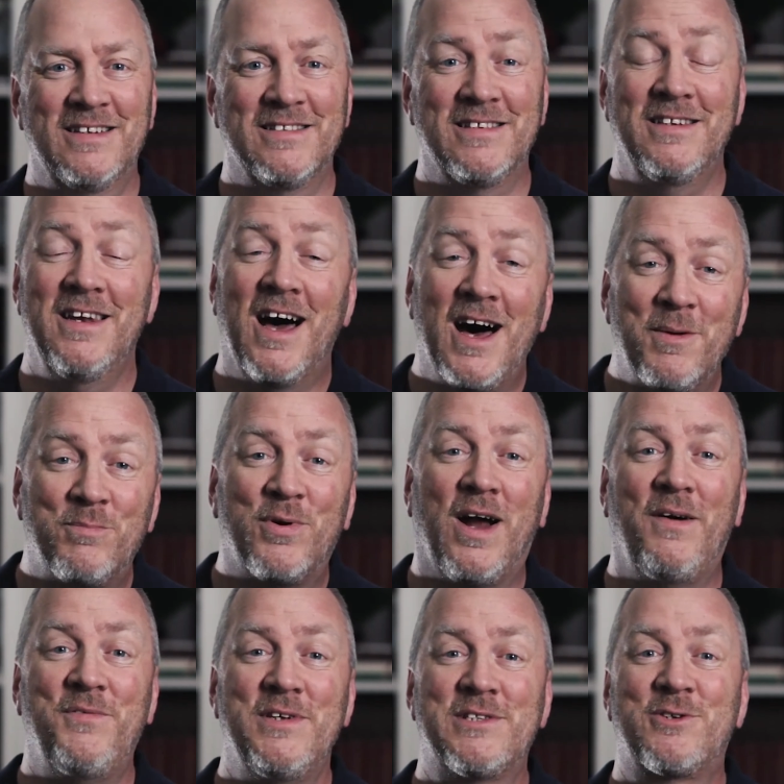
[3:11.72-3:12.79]
The
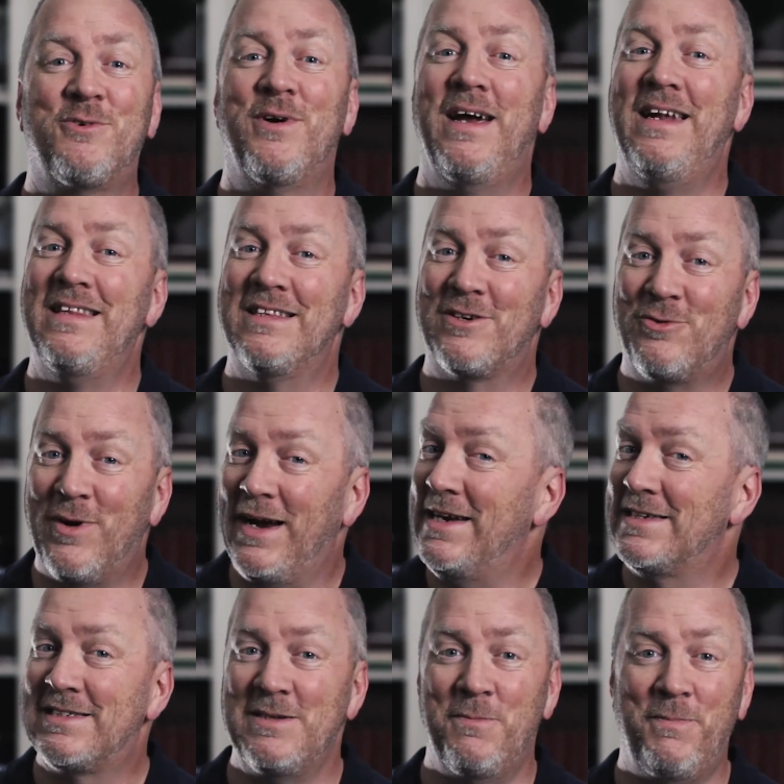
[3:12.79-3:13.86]
nonprofits creating the
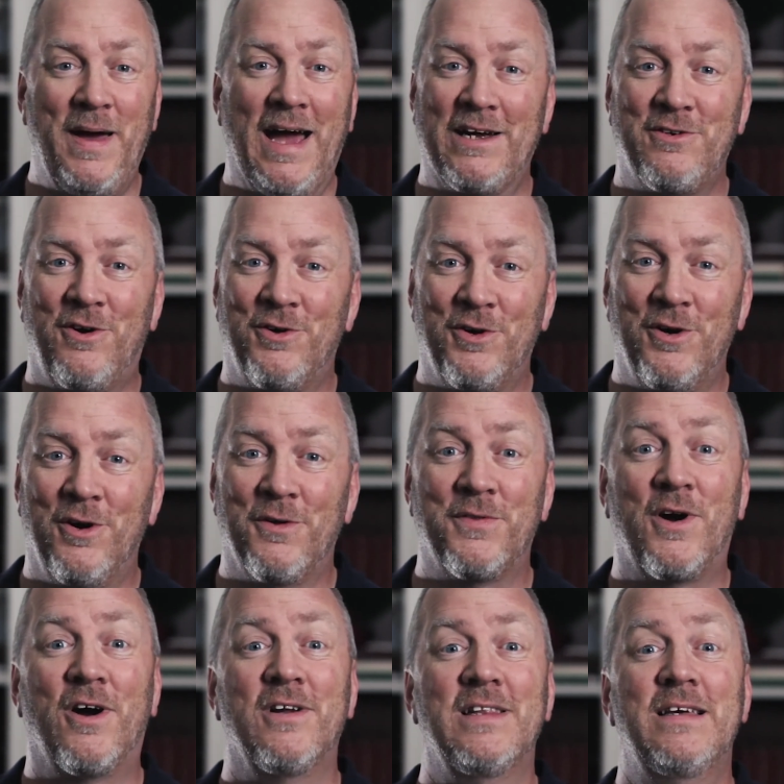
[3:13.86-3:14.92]
greatest impact on
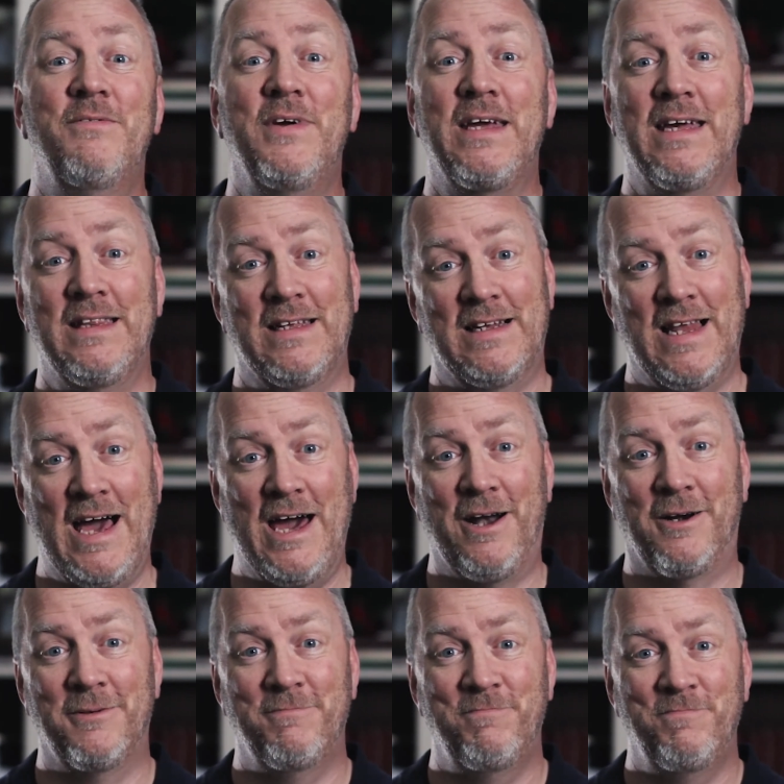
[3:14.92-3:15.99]
earth are living in the
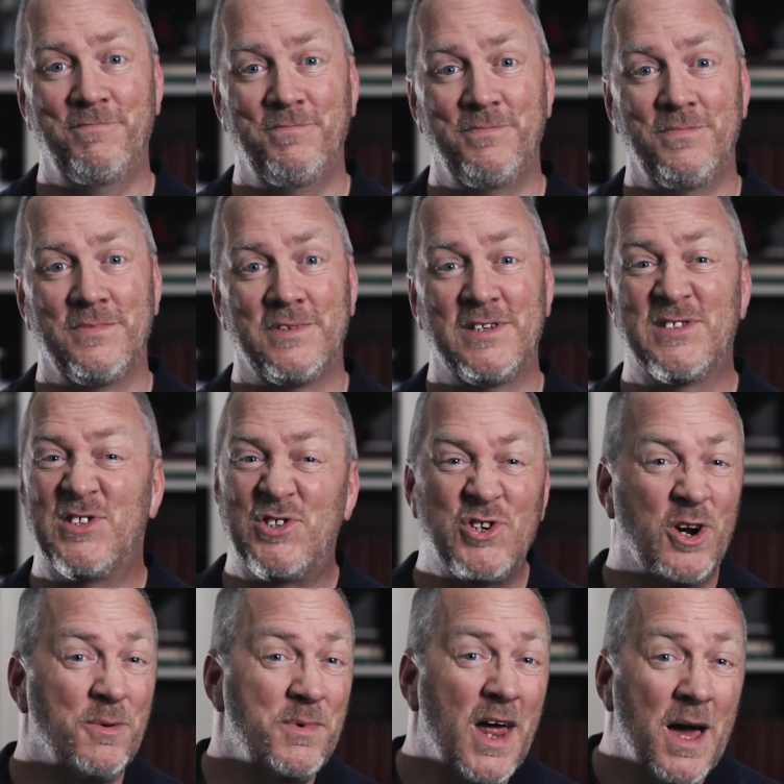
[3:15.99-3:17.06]
latter. Does the
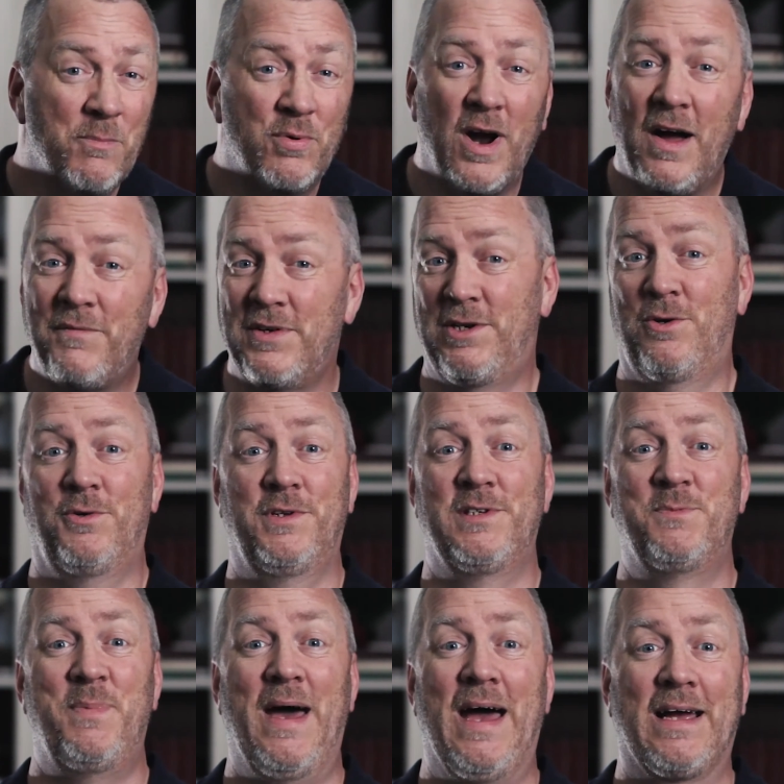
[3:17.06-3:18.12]
term nonprofit hold
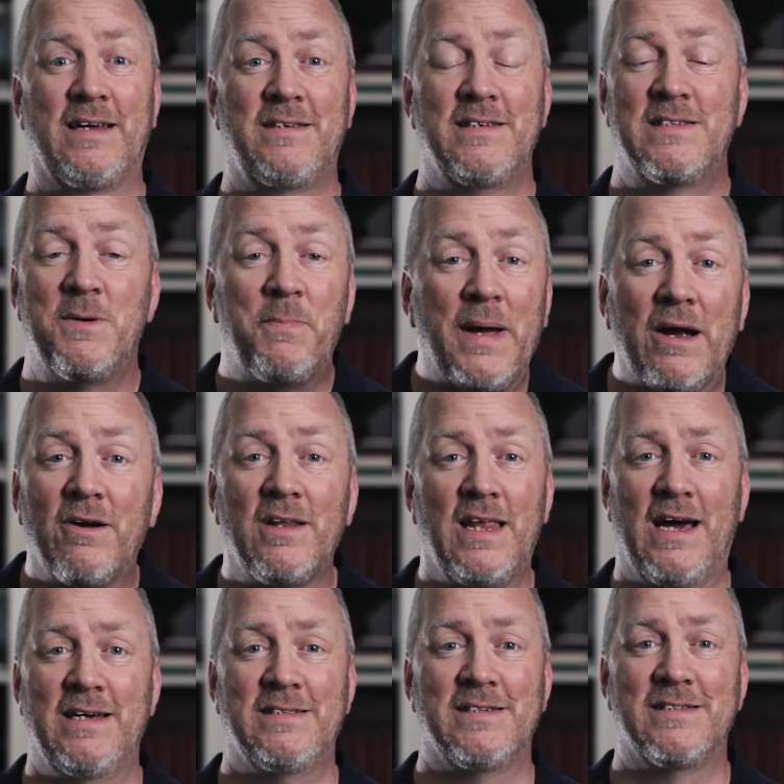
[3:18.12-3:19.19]
us back? Does it
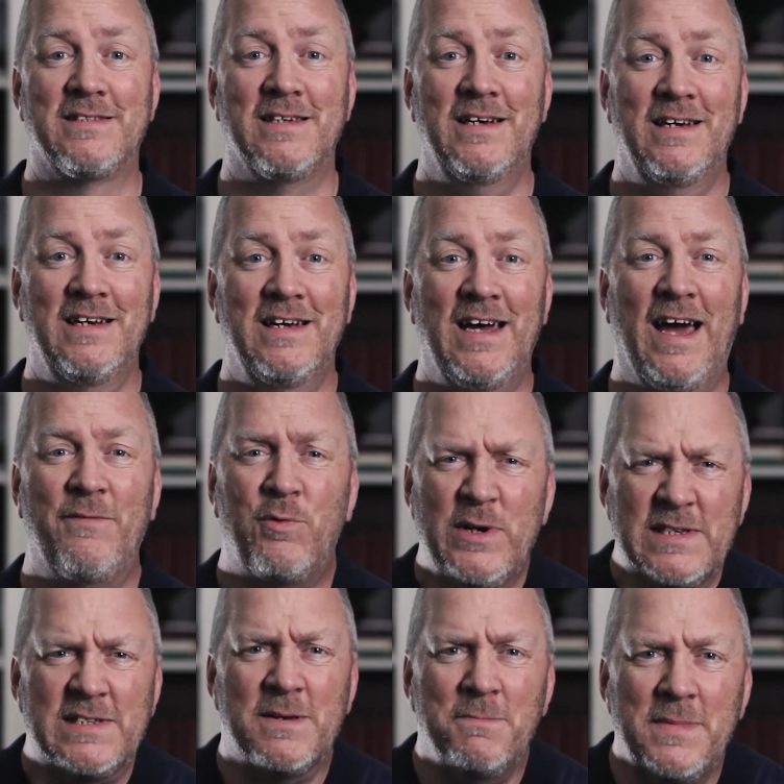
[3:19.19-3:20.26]
paralyze us? Have we
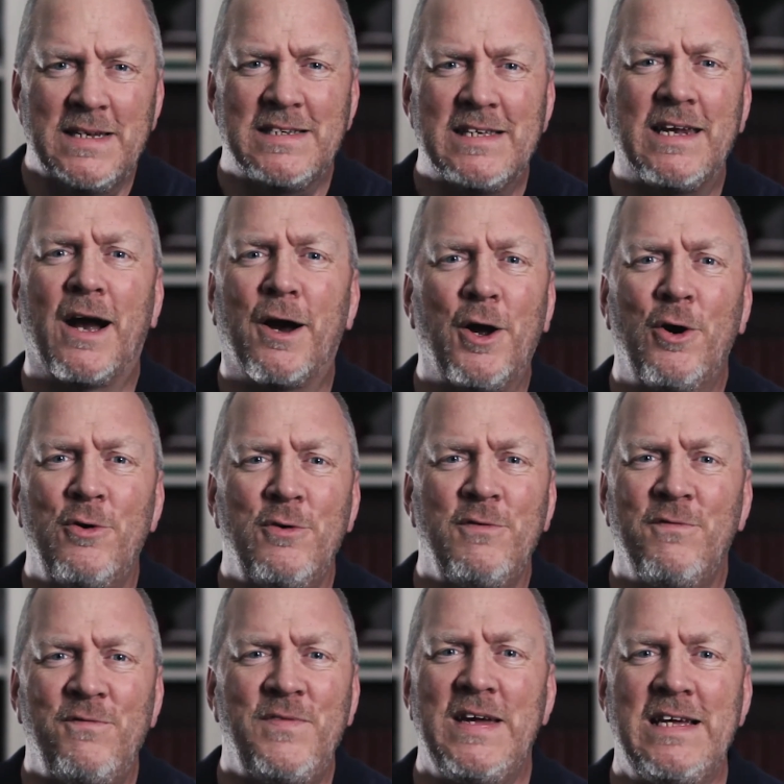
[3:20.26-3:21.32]
cemented our own
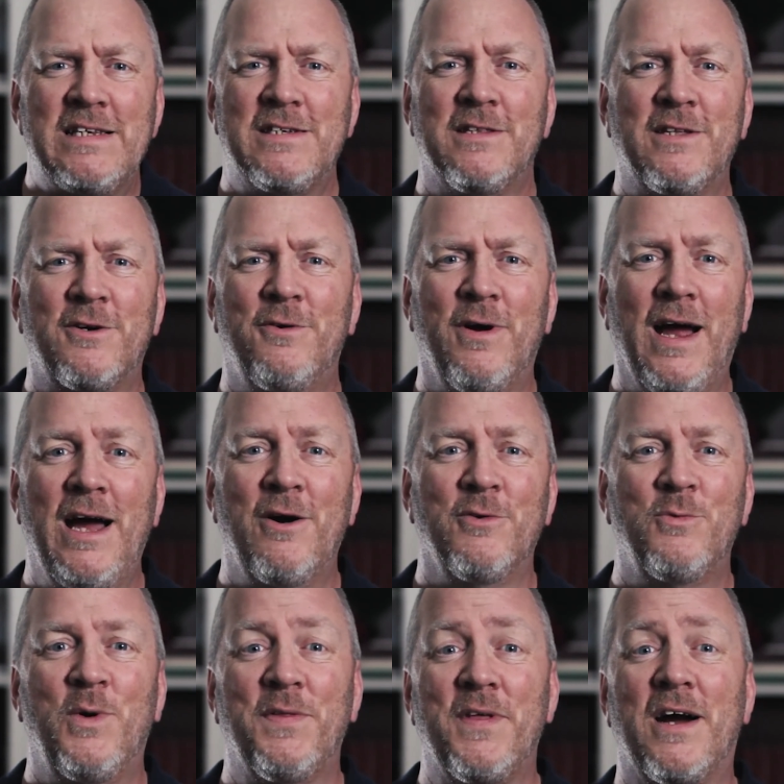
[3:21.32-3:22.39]
feet to the
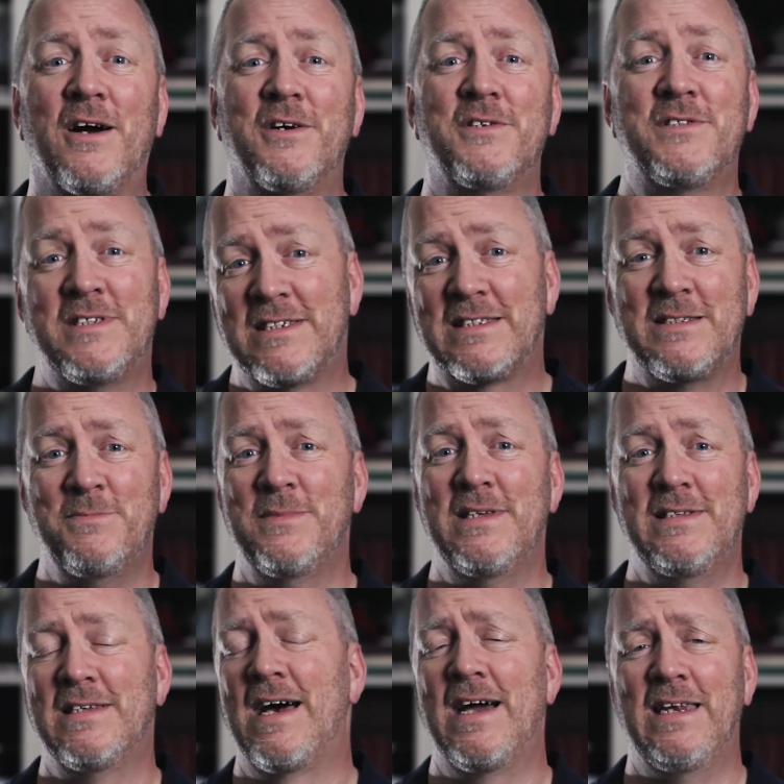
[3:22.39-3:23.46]
ground with our system
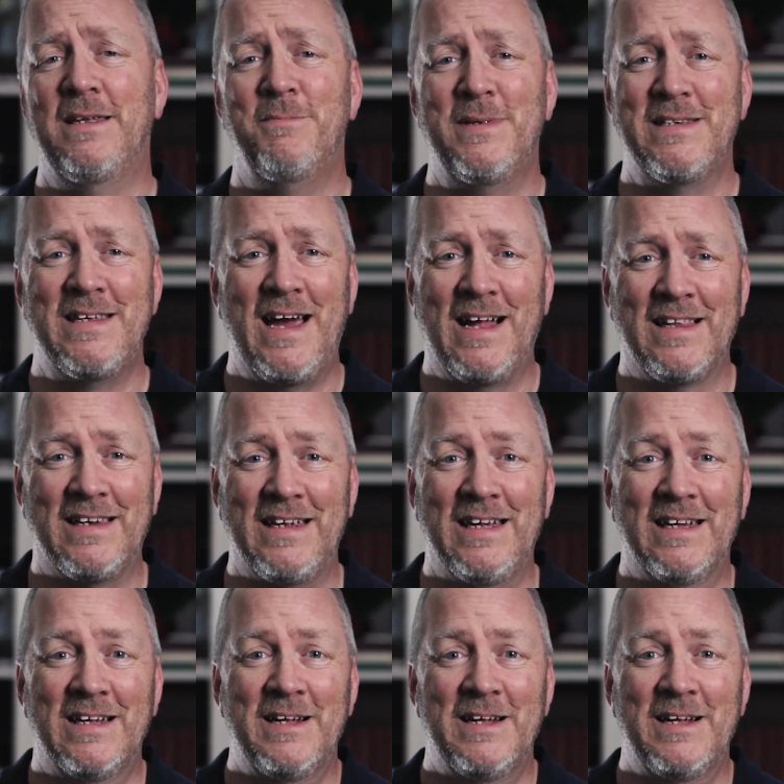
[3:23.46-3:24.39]
design and mentality?